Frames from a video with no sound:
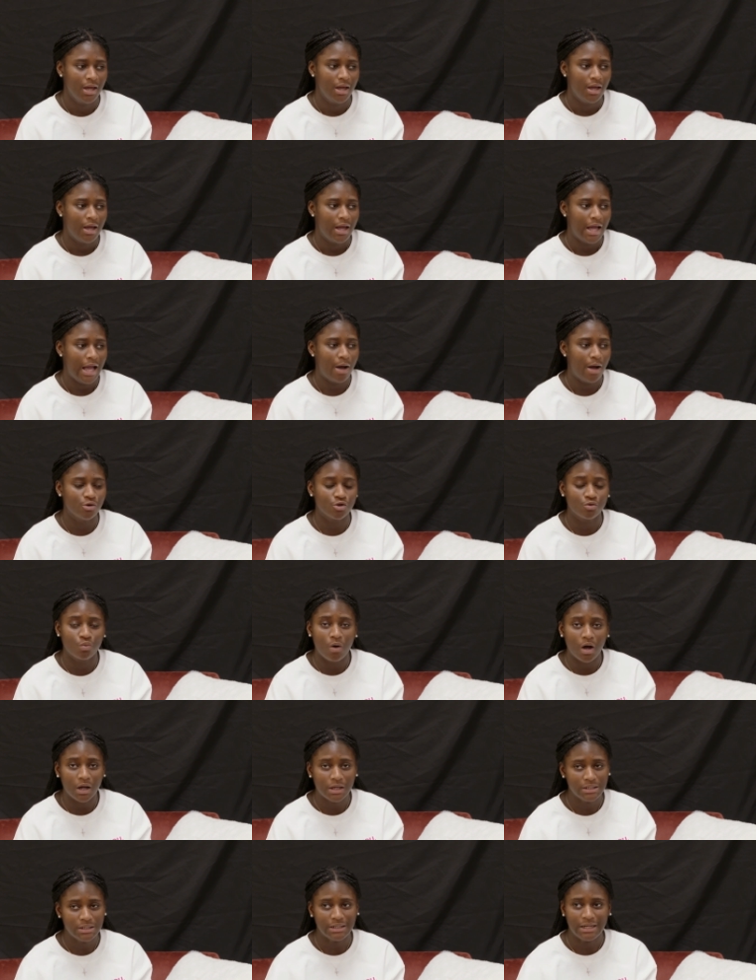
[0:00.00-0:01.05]
I was
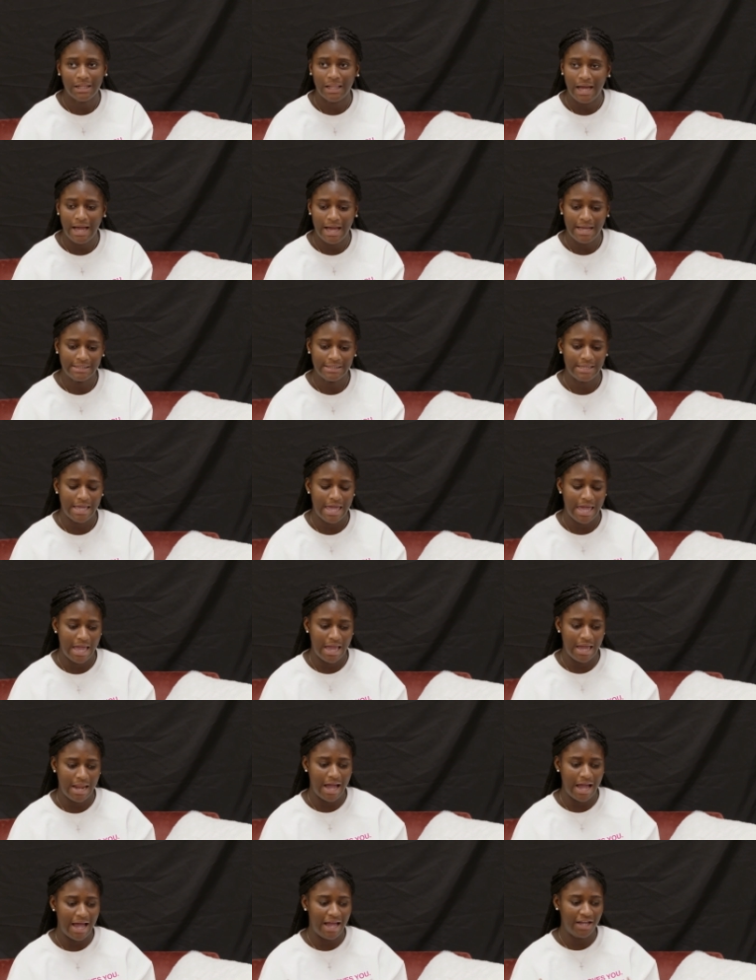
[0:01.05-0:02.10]
walking to class,
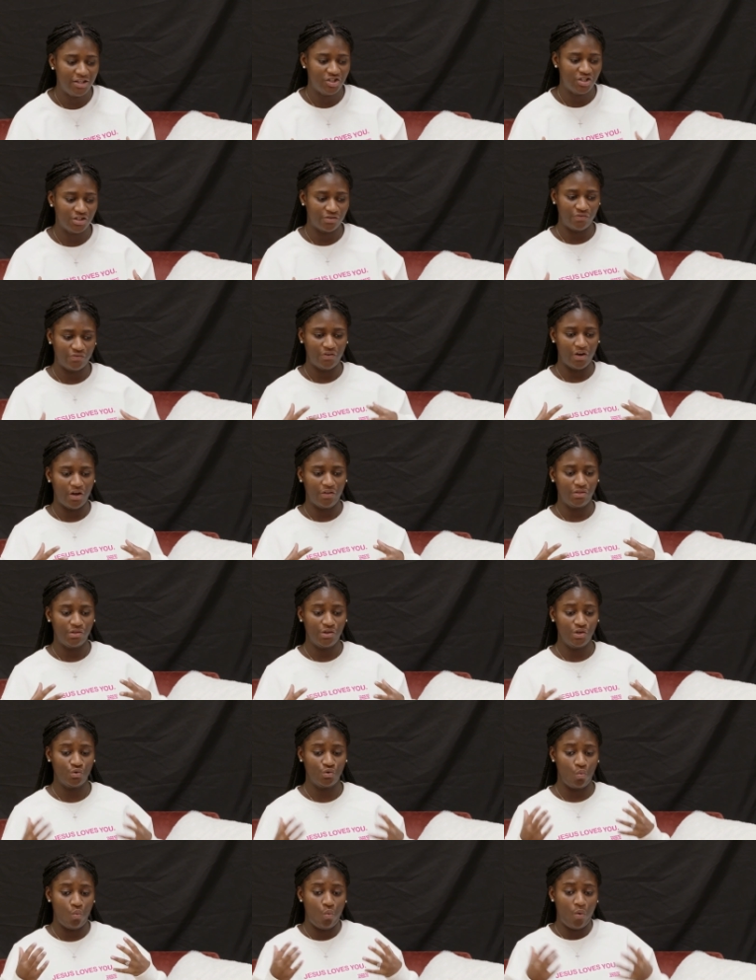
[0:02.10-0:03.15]
and I just felt
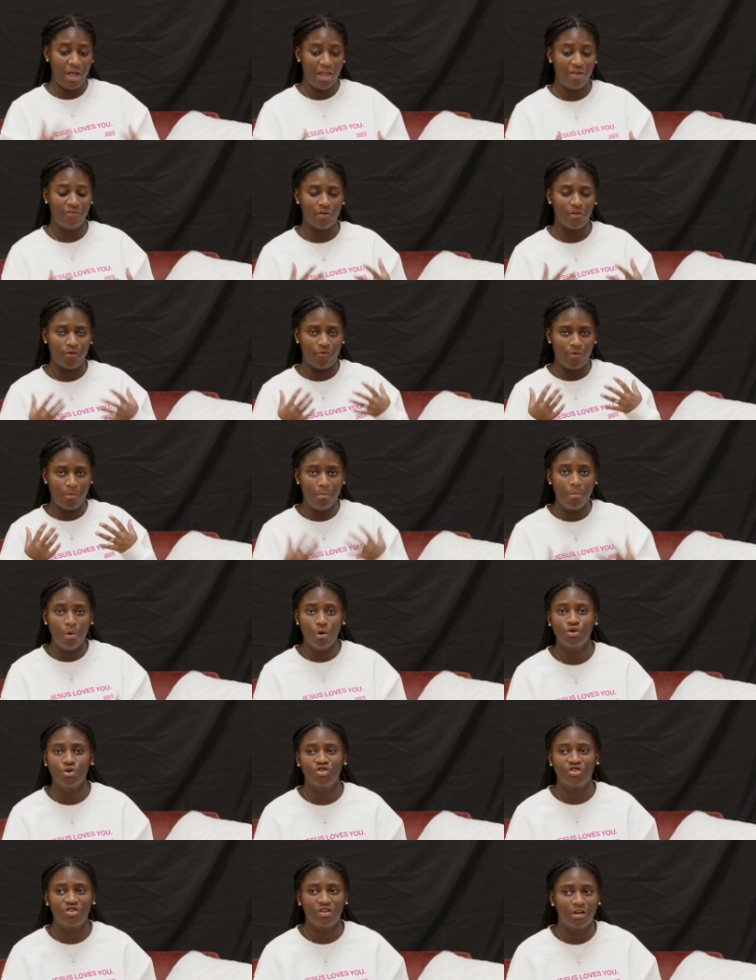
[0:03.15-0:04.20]
this wave of
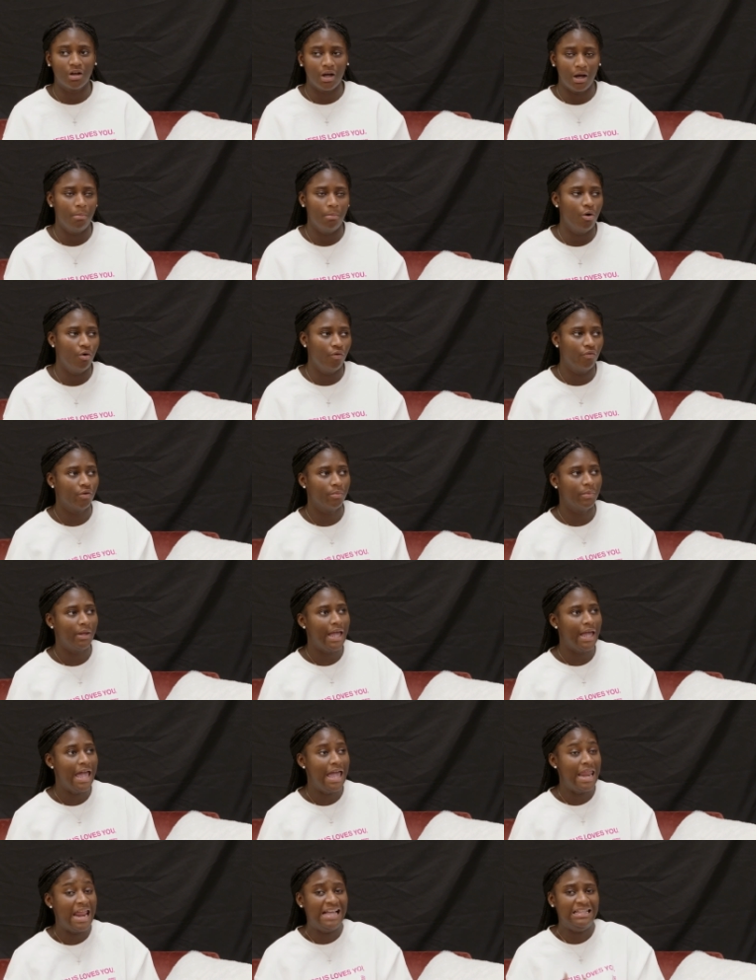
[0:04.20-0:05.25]
emotion come over me,
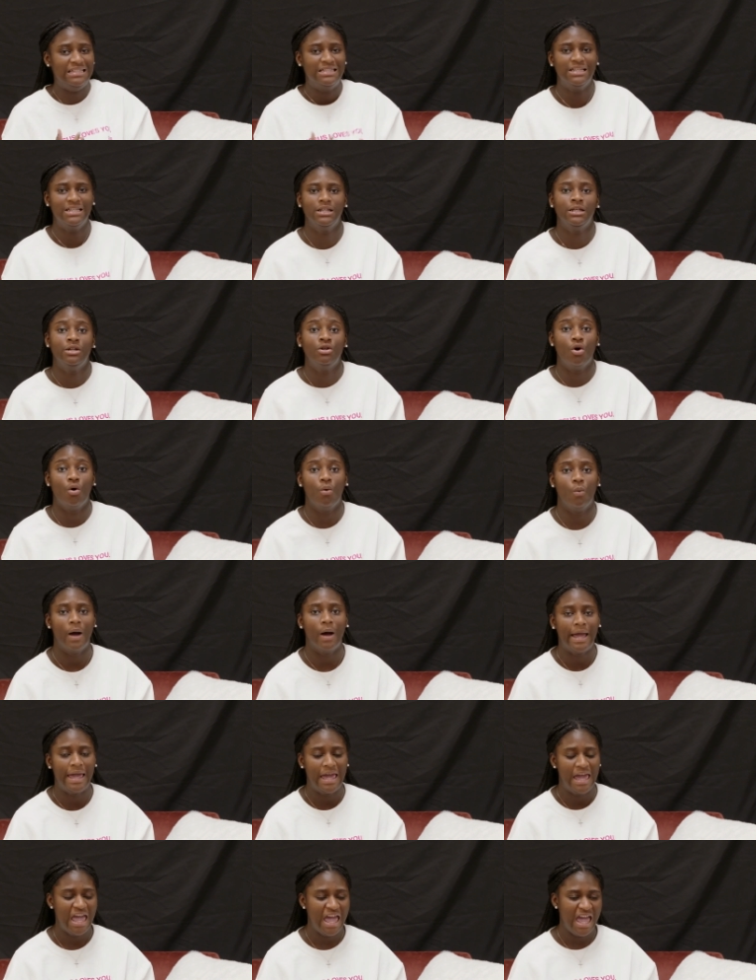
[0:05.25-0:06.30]
and I didn't know why.
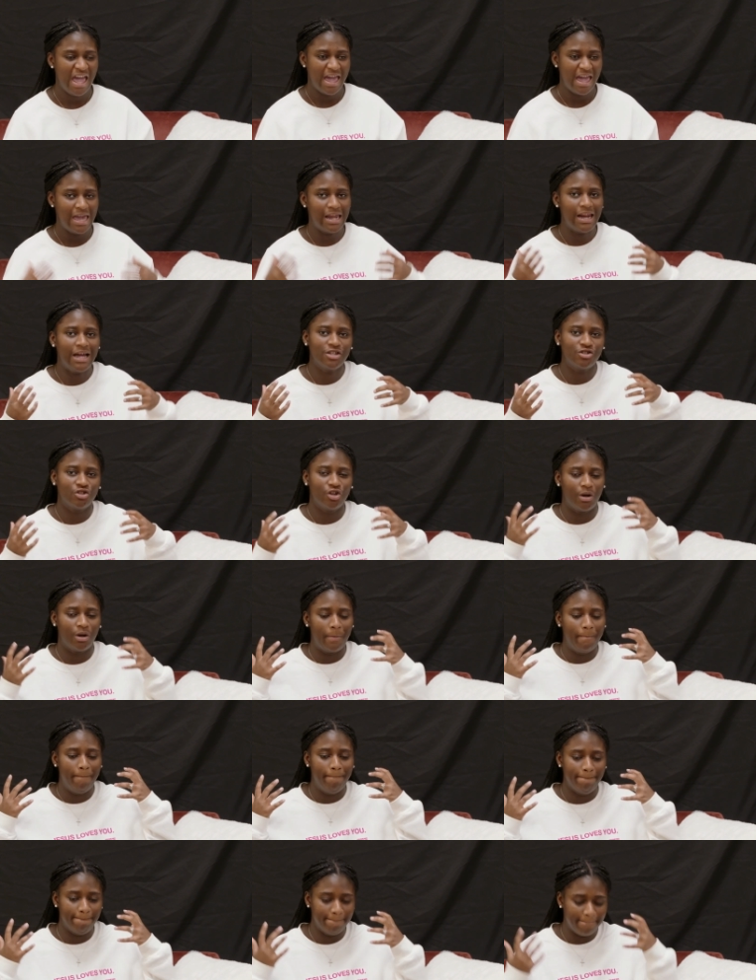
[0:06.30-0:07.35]
And I started
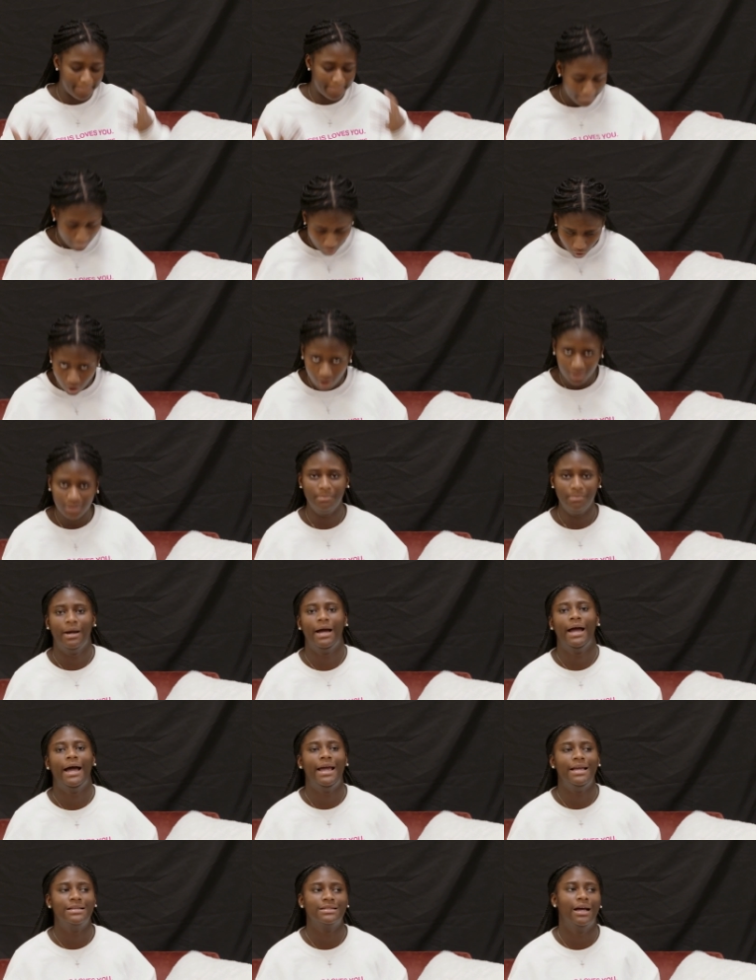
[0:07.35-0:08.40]
bawling my
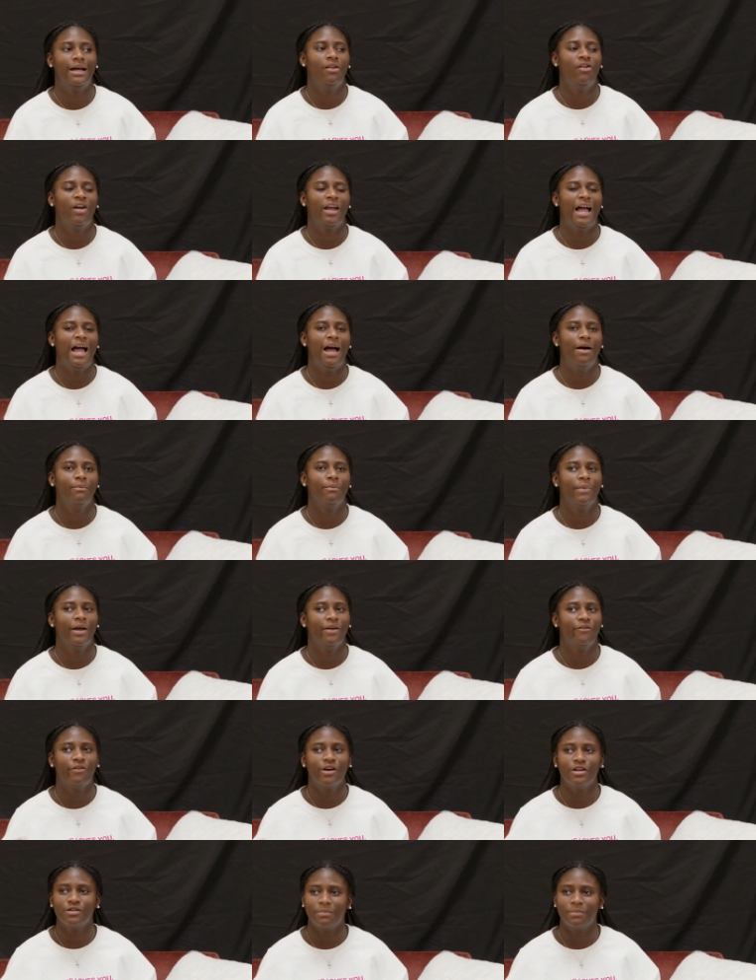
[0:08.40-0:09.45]
eyes out. Like, my
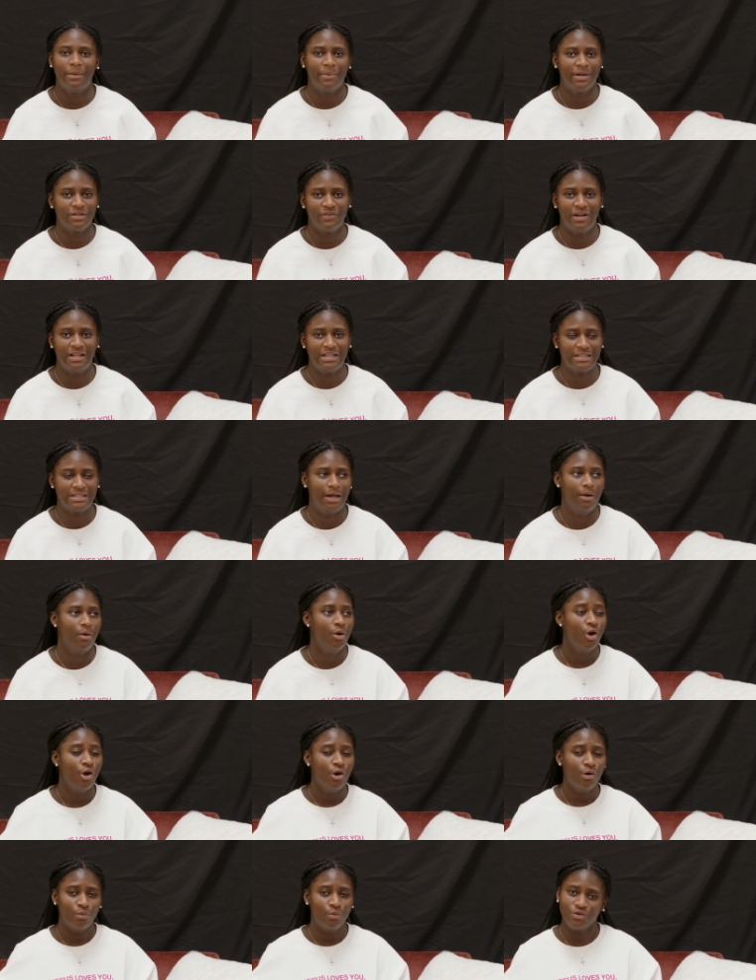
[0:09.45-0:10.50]
best friend at the time,
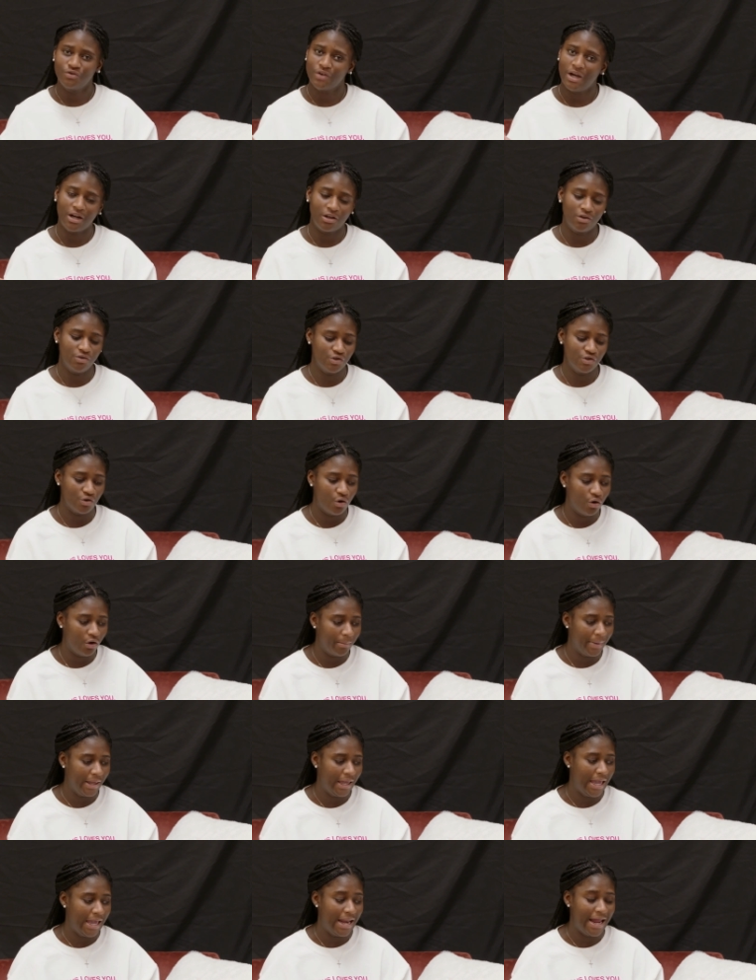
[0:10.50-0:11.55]
was trying to console
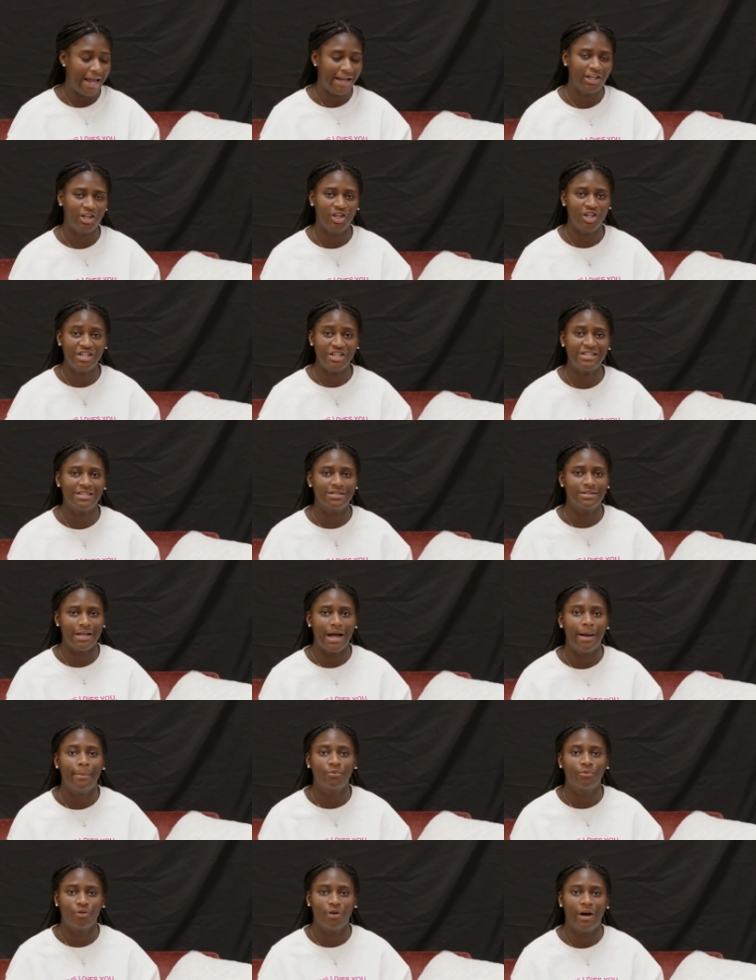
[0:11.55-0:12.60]
me, and I couldn't
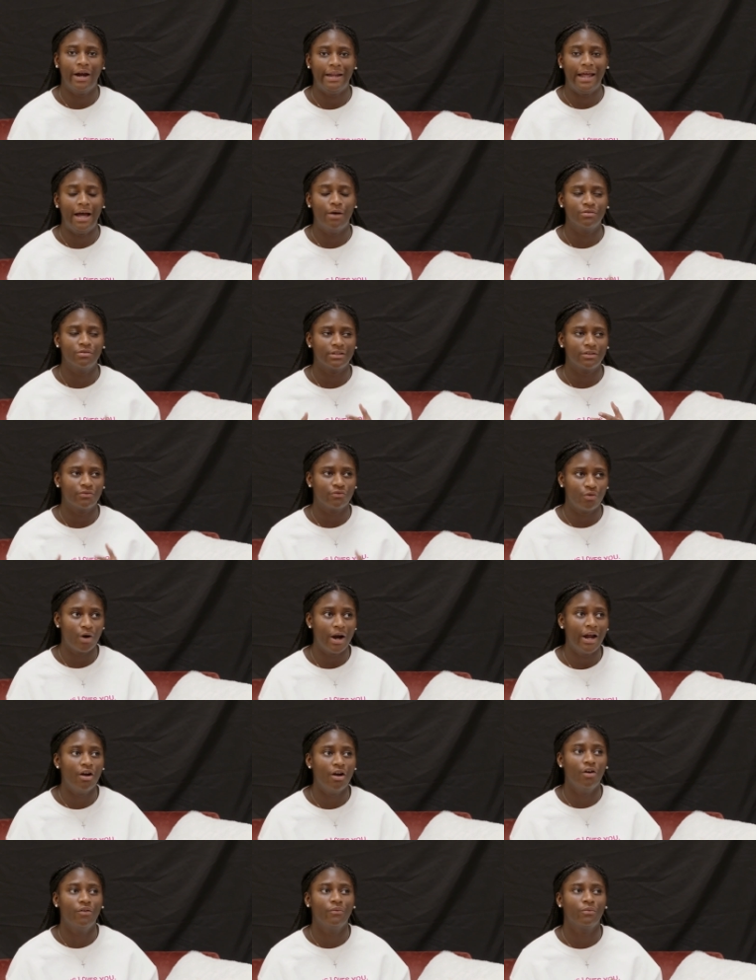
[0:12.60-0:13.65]
stop crying. I was crying
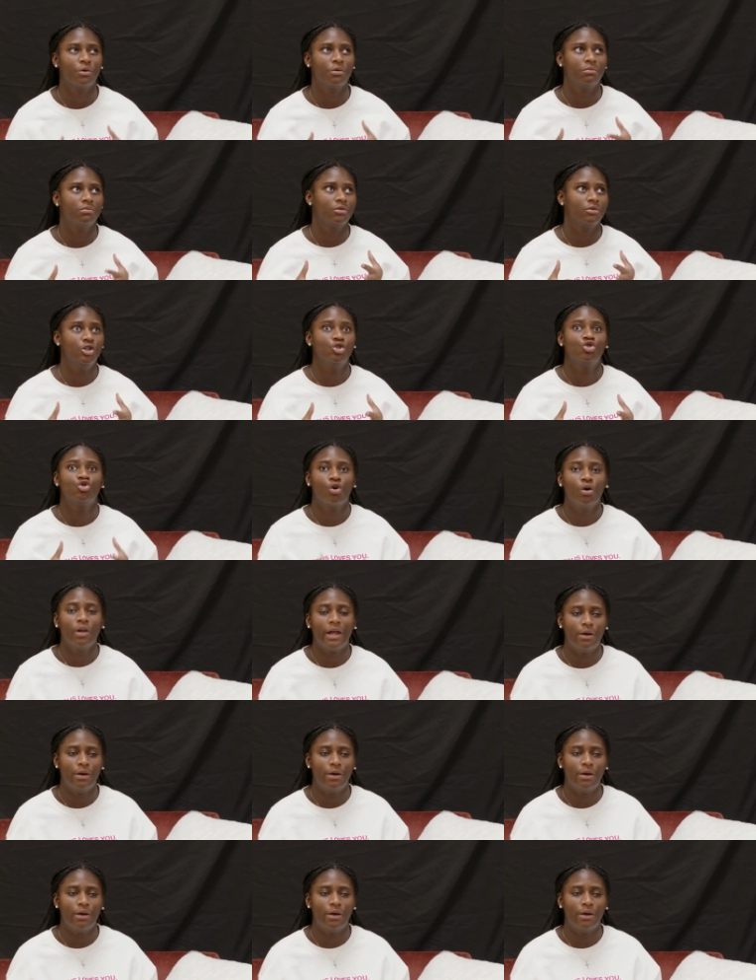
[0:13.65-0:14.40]
uncontrollably.